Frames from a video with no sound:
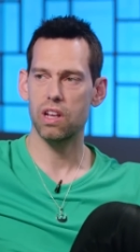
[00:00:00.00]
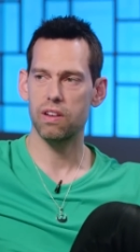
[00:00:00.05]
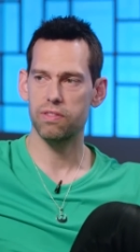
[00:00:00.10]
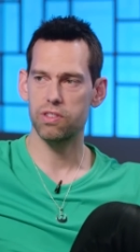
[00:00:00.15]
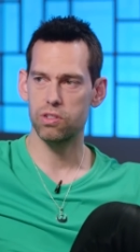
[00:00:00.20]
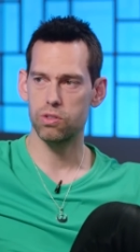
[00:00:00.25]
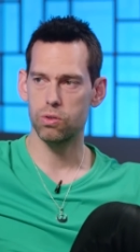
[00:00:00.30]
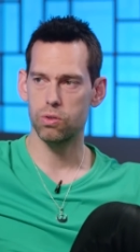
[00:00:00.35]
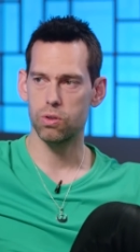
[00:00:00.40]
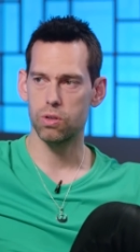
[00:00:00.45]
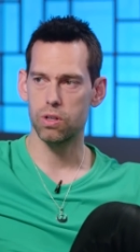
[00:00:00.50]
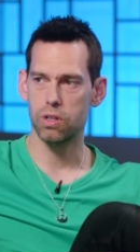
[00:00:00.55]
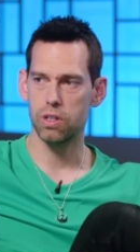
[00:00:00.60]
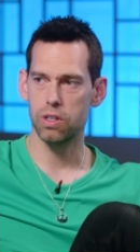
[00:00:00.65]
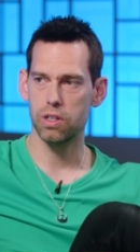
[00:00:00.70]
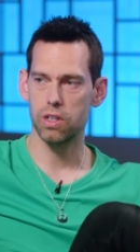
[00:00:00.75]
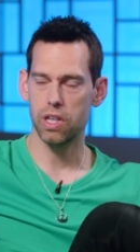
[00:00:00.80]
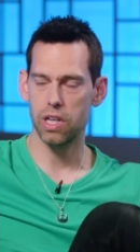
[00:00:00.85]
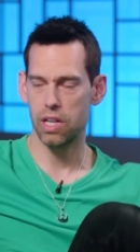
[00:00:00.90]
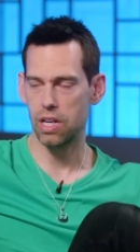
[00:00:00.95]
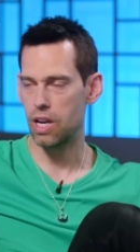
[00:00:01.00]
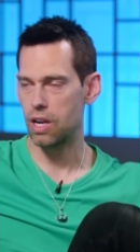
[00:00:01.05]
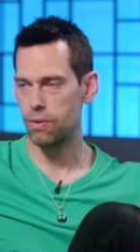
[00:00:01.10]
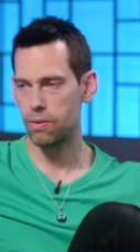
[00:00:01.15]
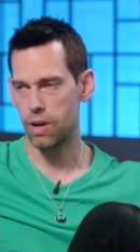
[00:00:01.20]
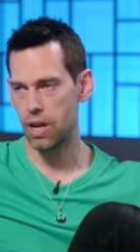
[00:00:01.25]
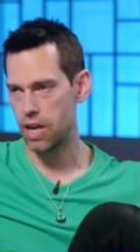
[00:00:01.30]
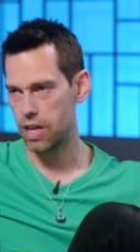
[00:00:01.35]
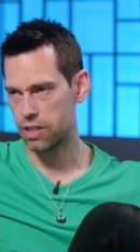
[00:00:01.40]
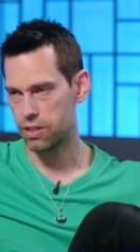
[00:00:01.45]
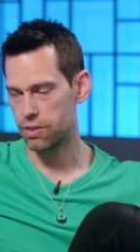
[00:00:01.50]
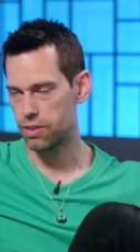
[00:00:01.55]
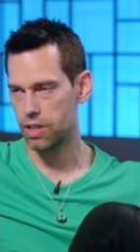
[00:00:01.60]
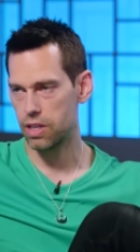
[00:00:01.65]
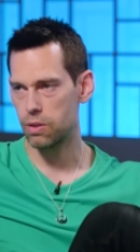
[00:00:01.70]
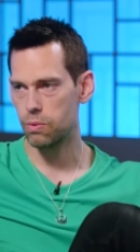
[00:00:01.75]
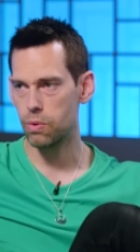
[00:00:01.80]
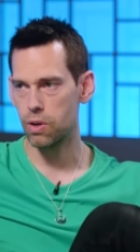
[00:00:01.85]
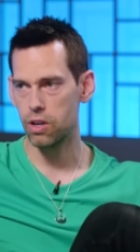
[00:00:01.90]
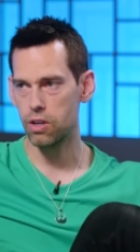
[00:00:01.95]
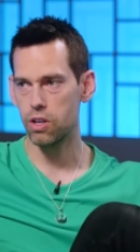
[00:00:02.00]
of a door in Iraq or anywhere,